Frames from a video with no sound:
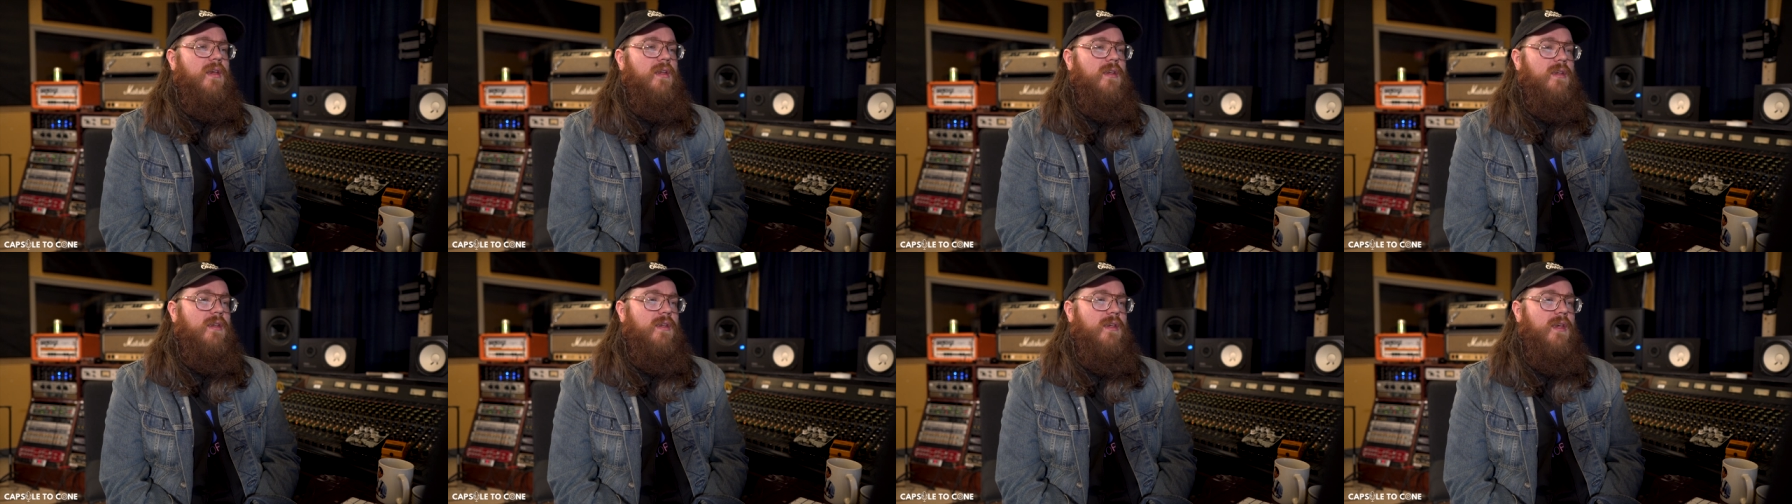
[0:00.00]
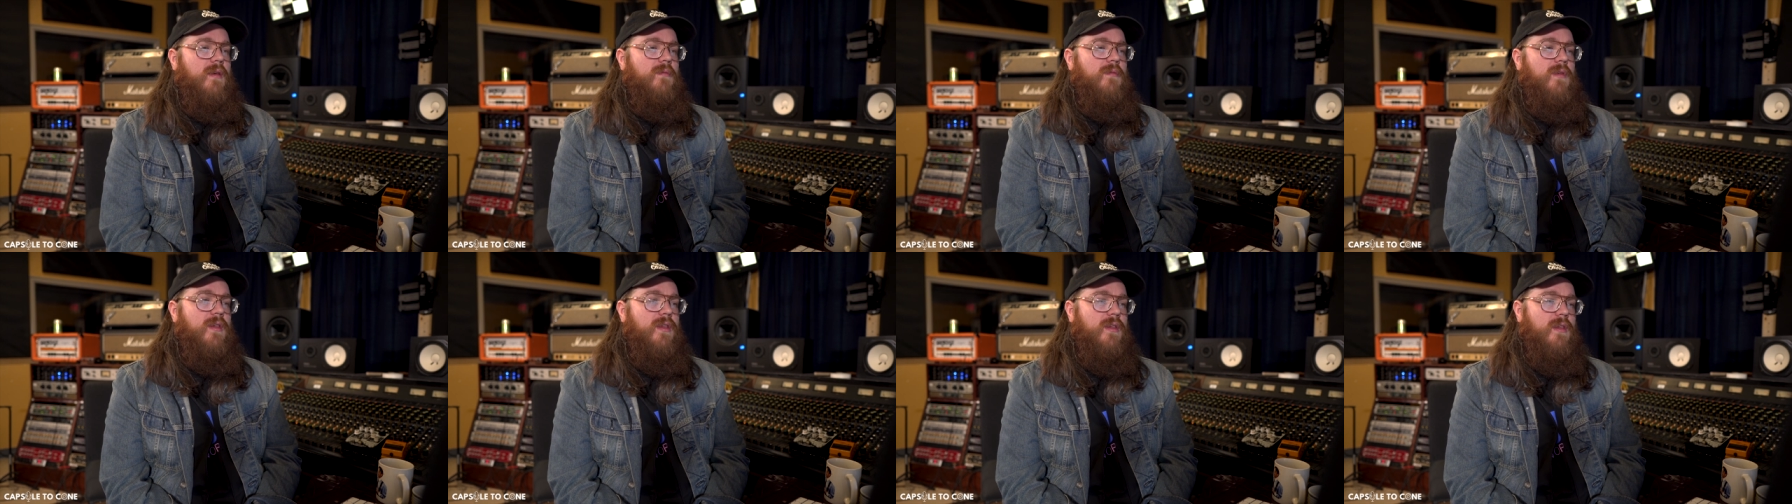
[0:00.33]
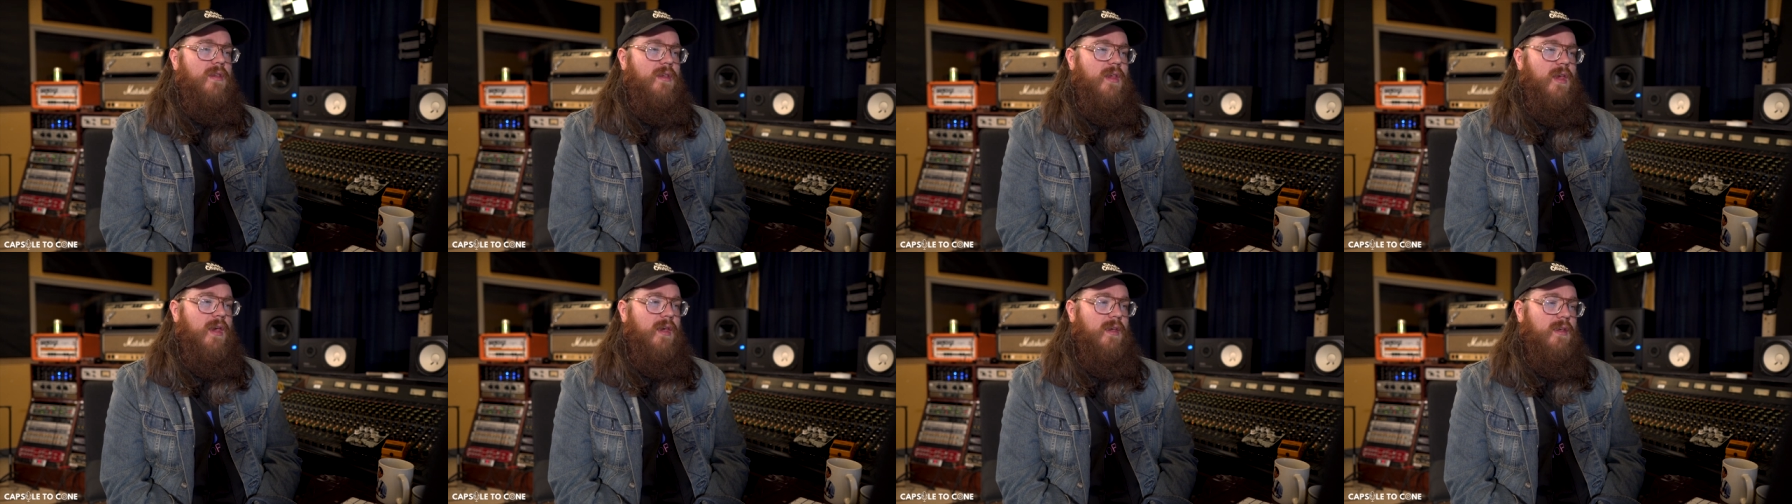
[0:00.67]
and yeah. give me
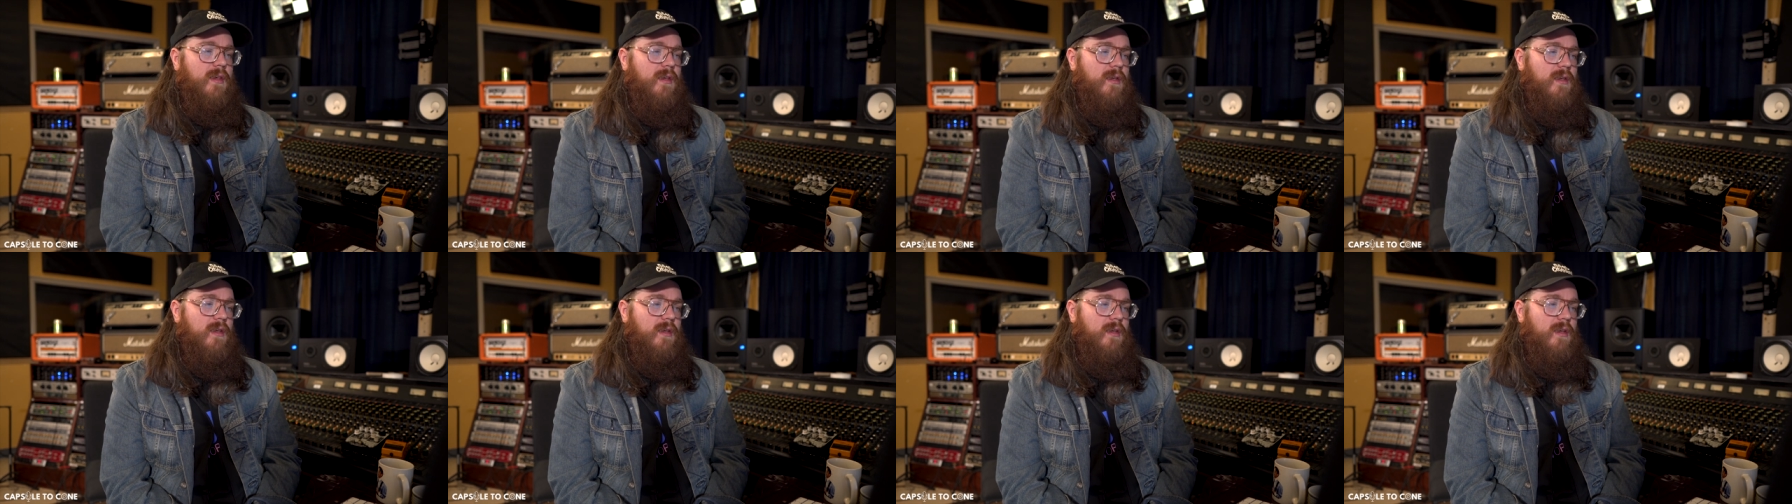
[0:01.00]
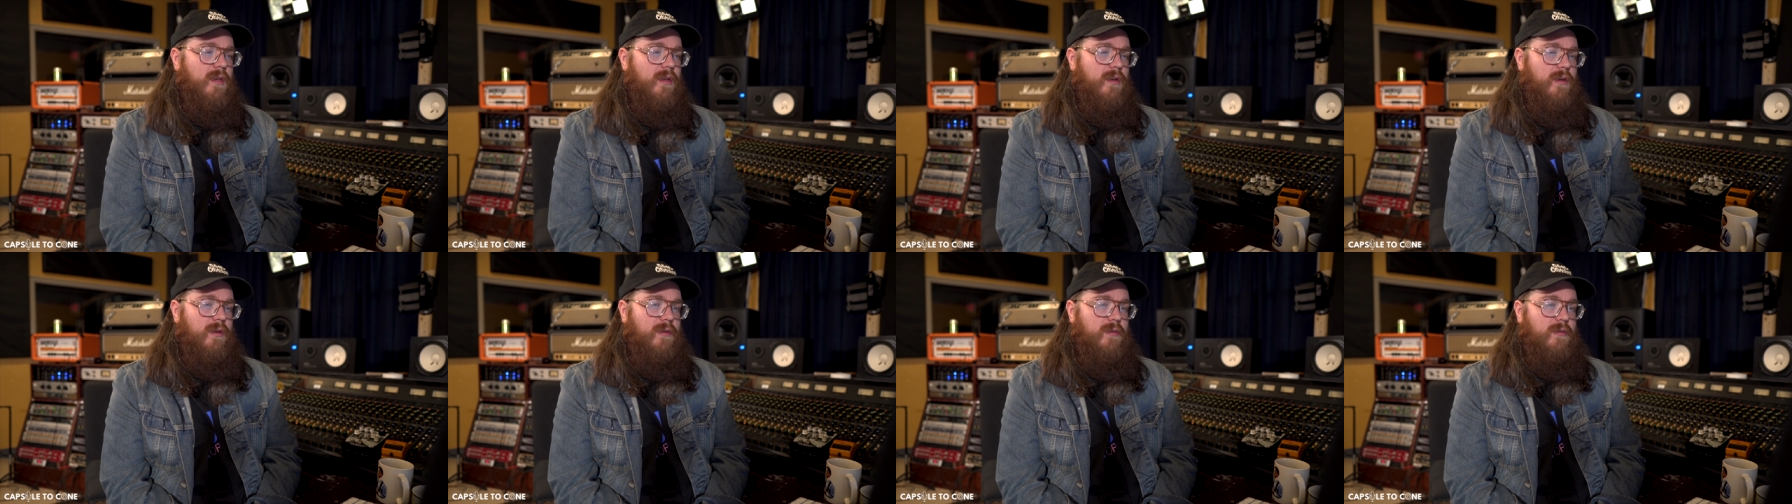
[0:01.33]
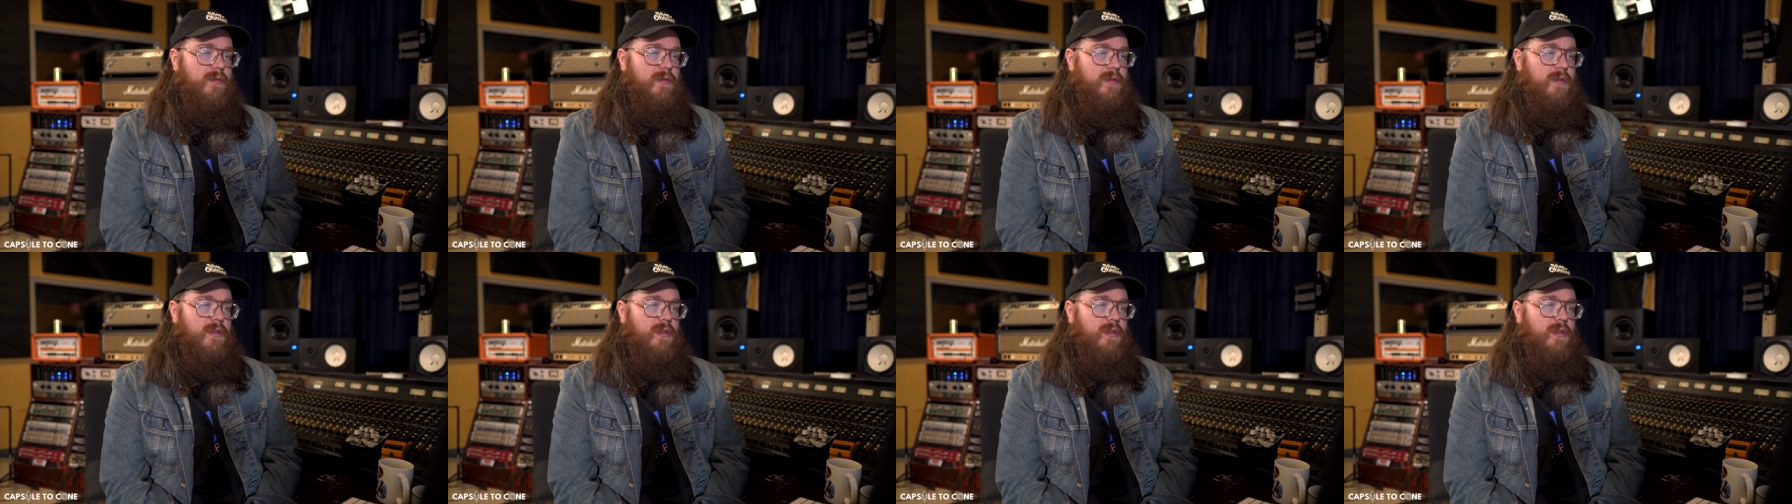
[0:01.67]
the like, you know,